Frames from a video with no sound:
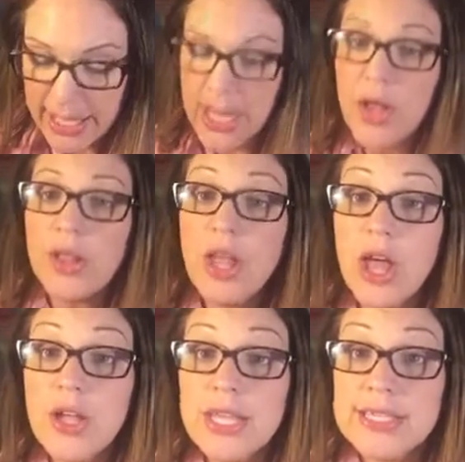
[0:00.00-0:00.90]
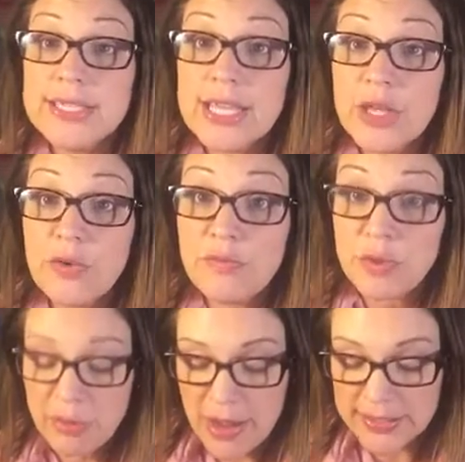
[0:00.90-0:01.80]
how long is the
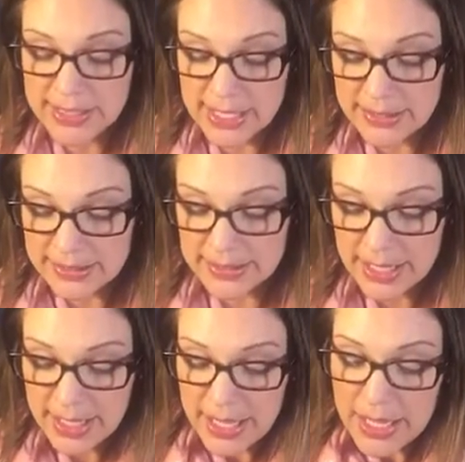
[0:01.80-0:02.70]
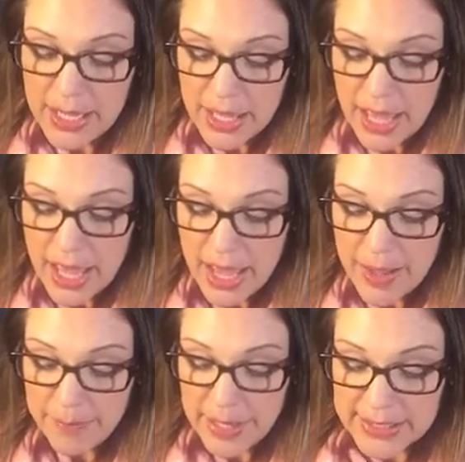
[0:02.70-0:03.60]
interview process?
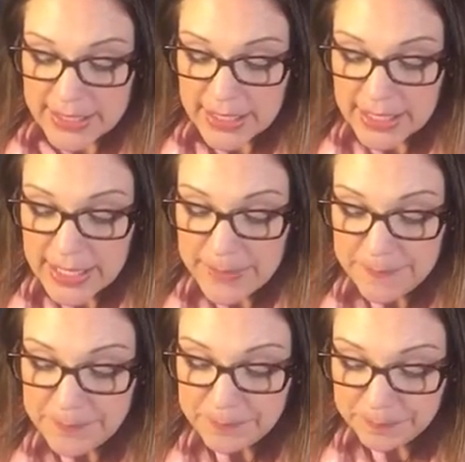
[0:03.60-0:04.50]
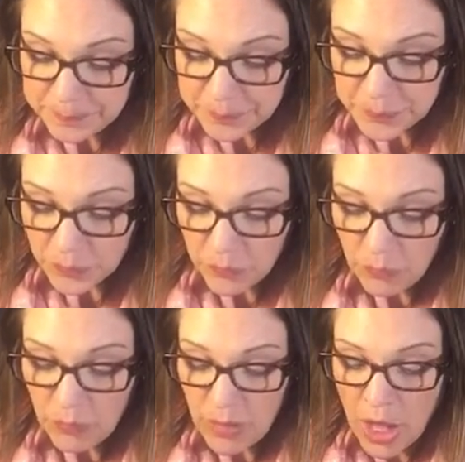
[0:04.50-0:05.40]
Basically,
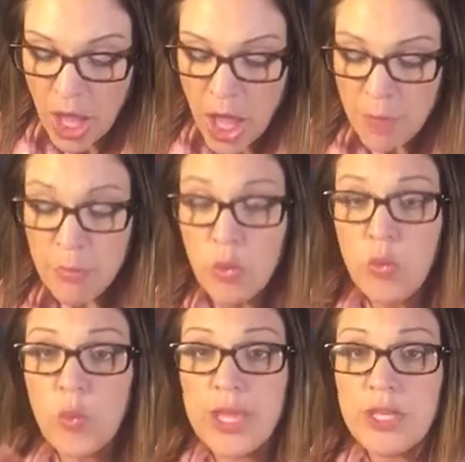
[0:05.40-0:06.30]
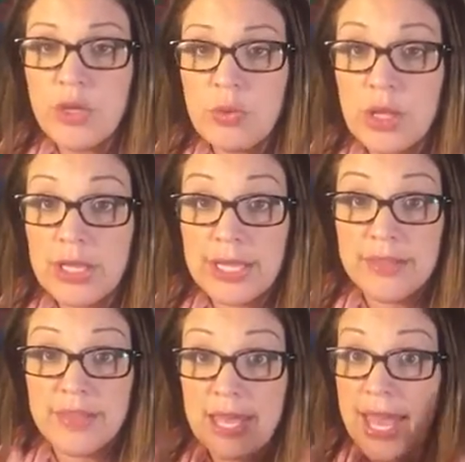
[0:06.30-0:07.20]
when you
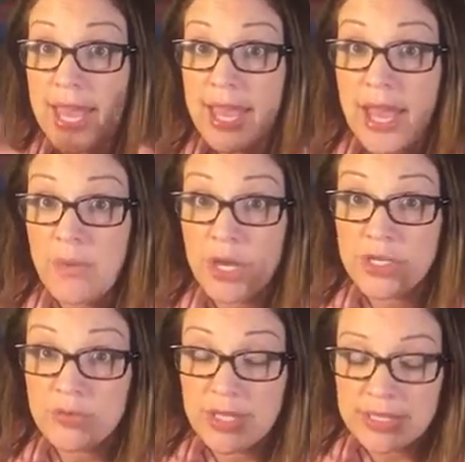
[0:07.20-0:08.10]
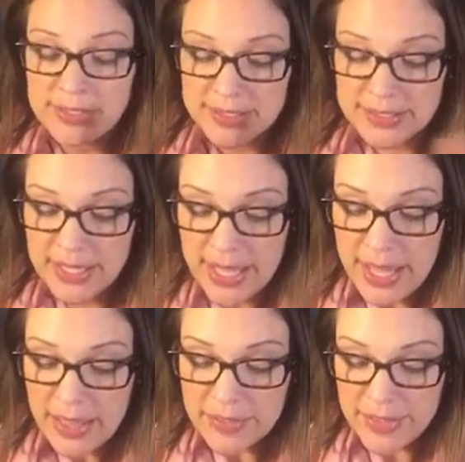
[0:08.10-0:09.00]
click the, hey, I want to do this,
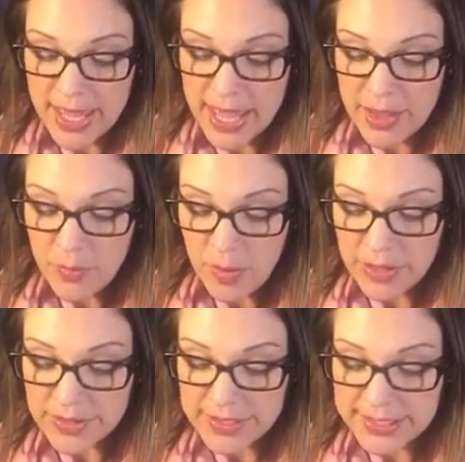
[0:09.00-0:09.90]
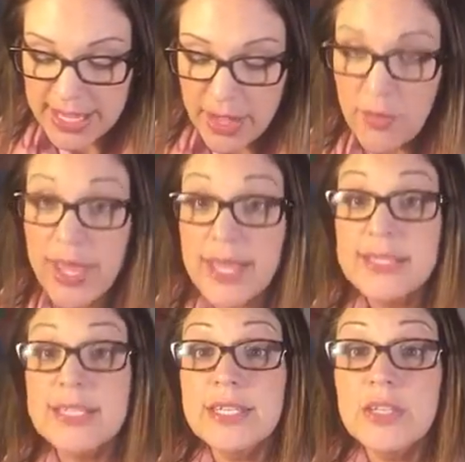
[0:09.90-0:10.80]
they will say, okay,
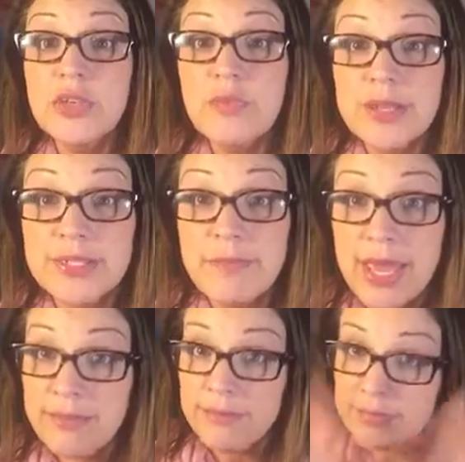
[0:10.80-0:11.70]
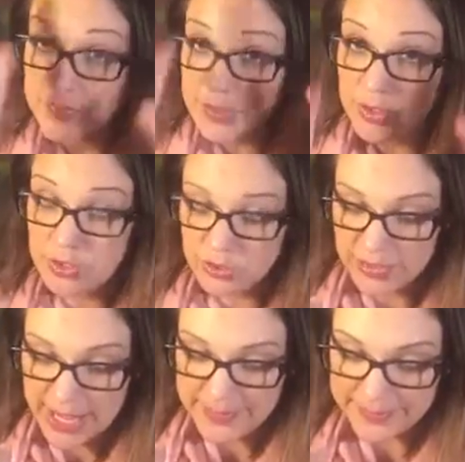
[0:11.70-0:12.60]
send in your resume. So you do
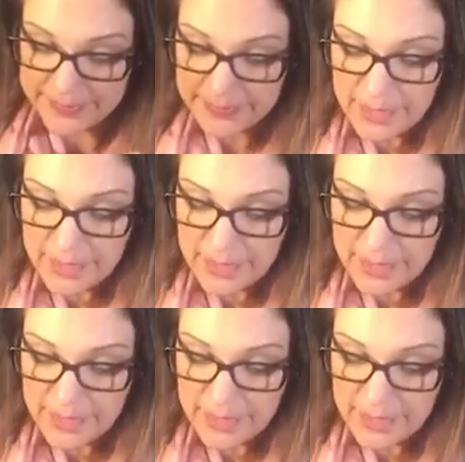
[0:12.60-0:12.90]
that.